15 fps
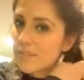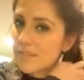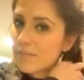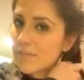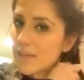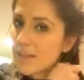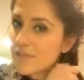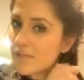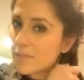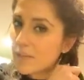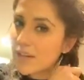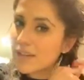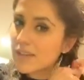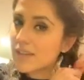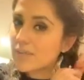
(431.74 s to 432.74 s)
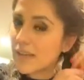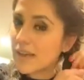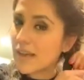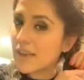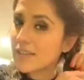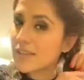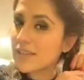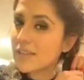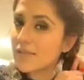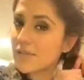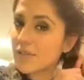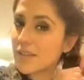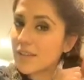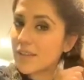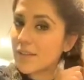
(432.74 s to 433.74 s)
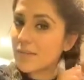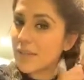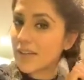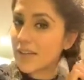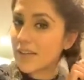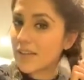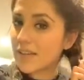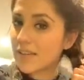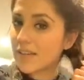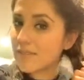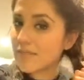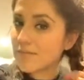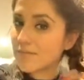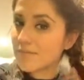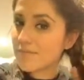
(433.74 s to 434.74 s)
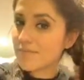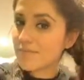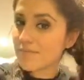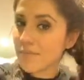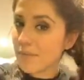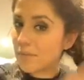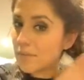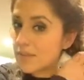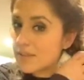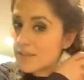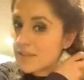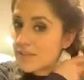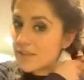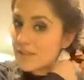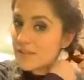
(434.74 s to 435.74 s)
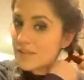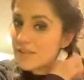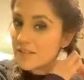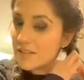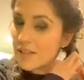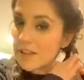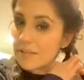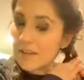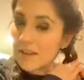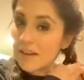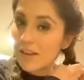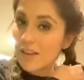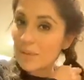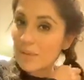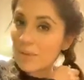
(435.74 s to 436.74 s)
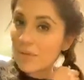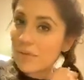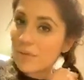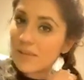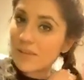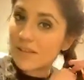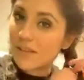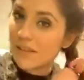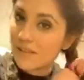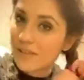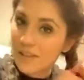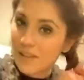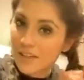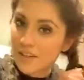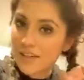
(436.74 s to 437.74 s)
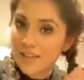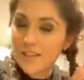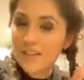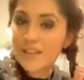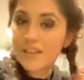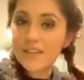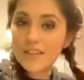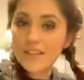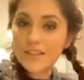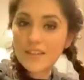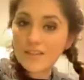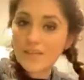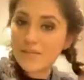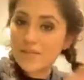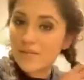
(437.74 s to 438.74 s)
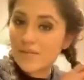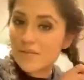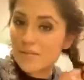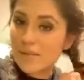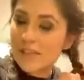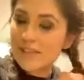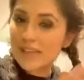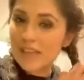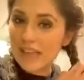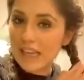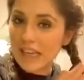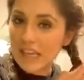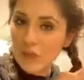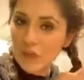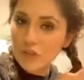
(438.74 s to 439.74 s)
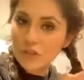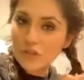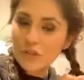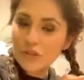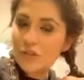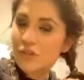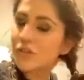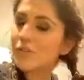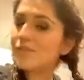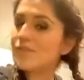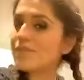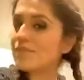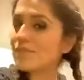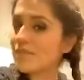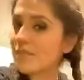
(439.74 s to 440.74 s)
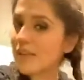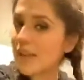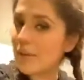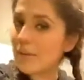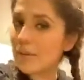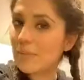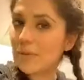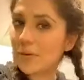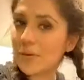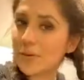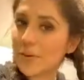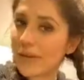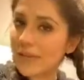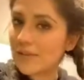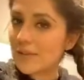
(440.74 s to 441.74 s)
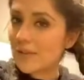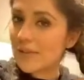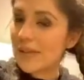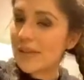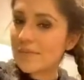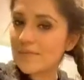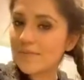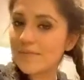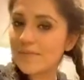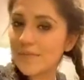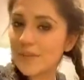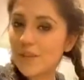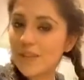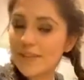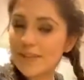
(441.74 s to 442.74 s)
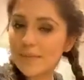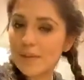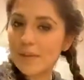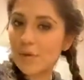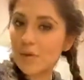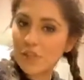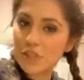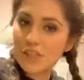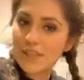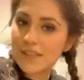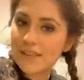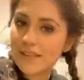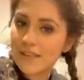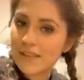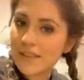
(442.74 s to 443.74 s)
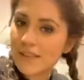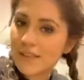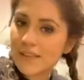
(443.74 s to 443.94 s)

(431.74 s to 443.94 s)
I may have to practice my accent for India María. Brazil? Man, a lot of people from Brazil in here. Brasileños. ¿Hablan portugués o qué? Do you guys speak Portuguese?